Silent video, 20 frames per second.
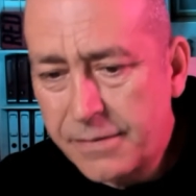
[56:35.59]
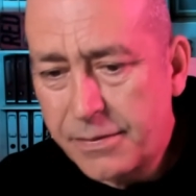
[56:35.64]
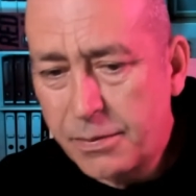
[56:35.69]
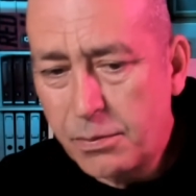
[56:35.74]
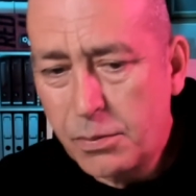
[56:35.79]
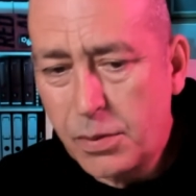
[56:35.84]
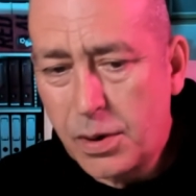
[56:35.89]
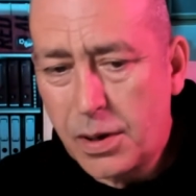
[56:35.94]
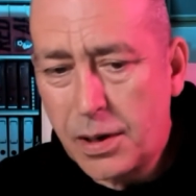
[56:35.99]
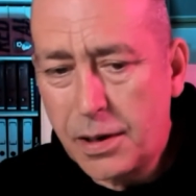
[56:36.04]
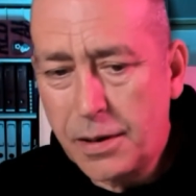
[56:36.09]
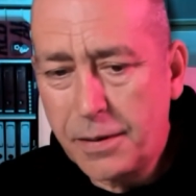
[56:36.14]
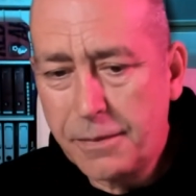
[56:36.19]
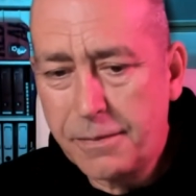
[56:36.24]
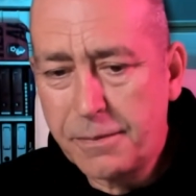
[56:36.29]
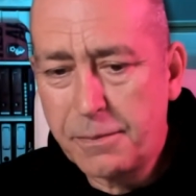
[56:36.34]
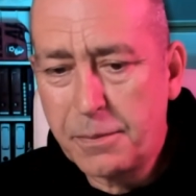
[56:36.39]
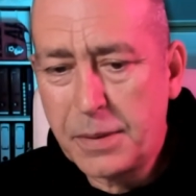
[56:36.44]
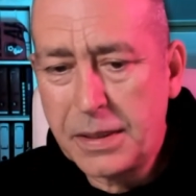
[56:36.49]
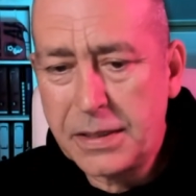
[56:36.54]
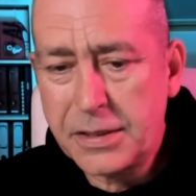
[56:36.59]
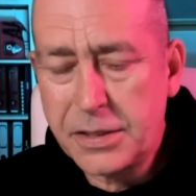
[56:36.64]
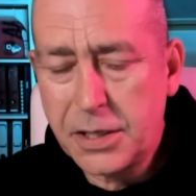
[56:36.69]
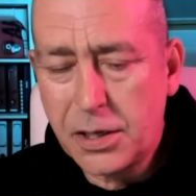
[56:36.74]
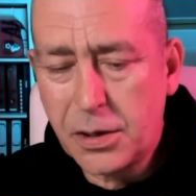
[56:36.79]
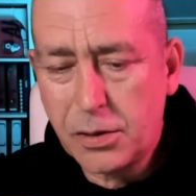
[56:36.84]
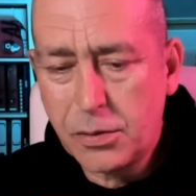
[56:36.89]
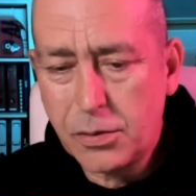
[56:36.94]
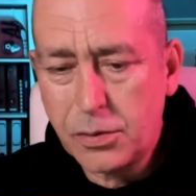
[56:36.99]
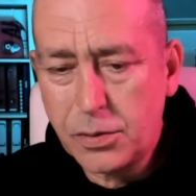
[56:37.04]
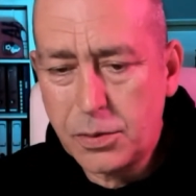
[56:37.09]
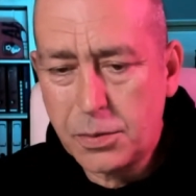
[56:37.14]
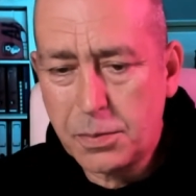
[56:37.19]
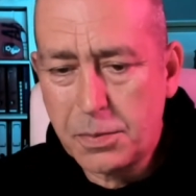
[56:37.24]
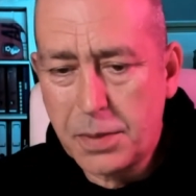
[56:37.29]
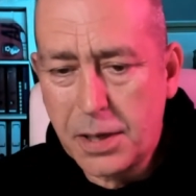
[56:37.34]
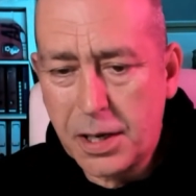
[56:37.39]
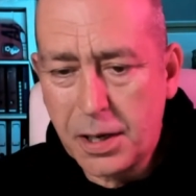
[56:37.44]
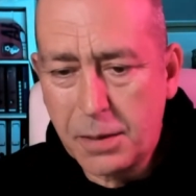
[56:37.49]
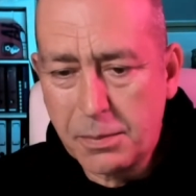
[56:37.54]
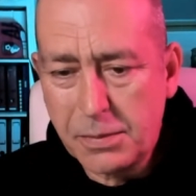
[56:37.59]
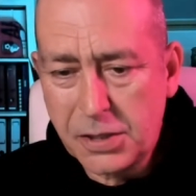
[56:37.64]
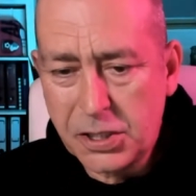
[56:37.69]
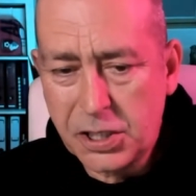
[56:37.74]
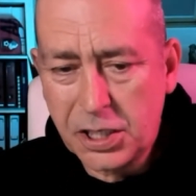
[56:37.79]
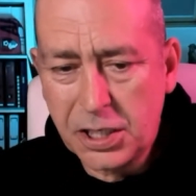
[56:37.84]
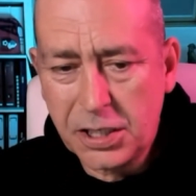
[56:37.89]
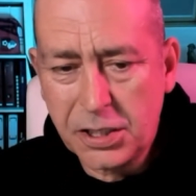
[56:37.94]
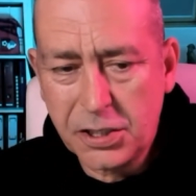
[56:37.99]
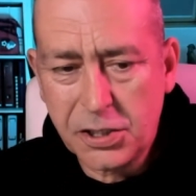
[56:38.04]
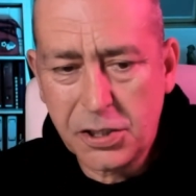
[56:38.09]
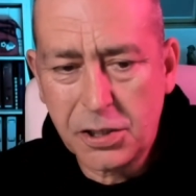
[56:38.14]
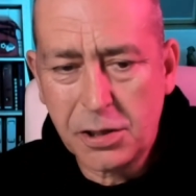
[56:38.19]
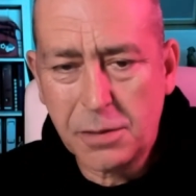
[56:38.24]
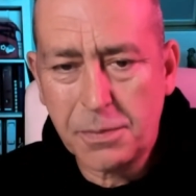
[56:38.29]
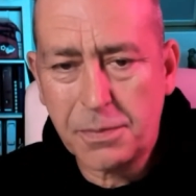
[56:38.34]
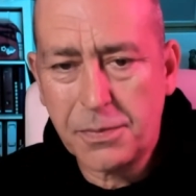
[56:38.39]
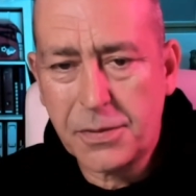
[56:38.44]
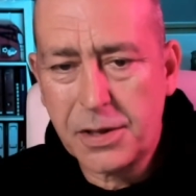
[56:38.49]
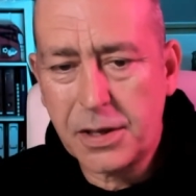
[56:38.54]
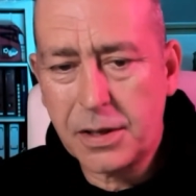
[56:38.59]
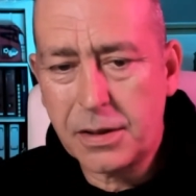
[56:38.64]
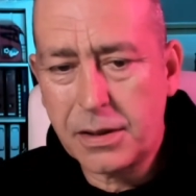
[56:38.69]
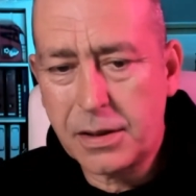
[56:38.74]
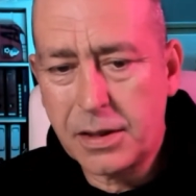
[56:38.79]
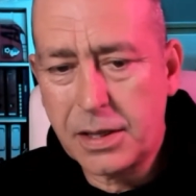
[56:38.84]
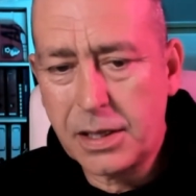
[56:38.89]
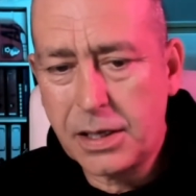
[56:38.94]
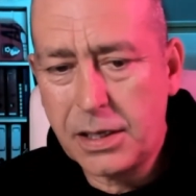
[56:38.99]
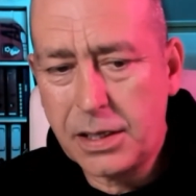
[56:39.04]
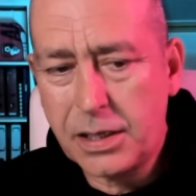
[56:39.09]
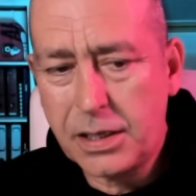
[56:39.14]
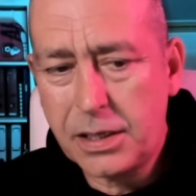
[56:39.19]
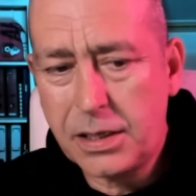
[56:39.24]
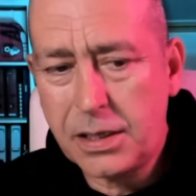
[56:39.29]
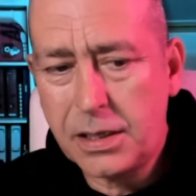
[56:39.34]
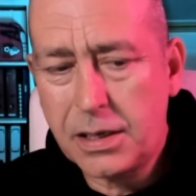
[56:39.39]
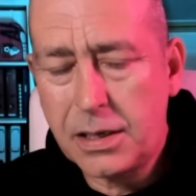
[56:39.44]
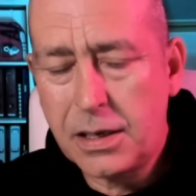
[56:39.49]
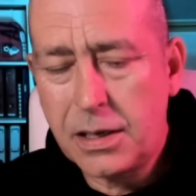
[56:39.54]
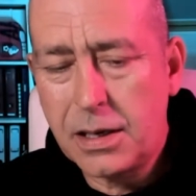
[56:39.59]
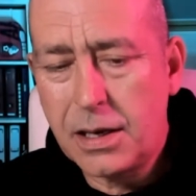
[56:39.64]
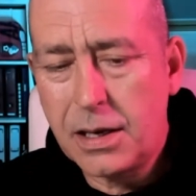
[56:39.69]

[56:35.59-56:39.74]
from what I've been told by a machine shop, that the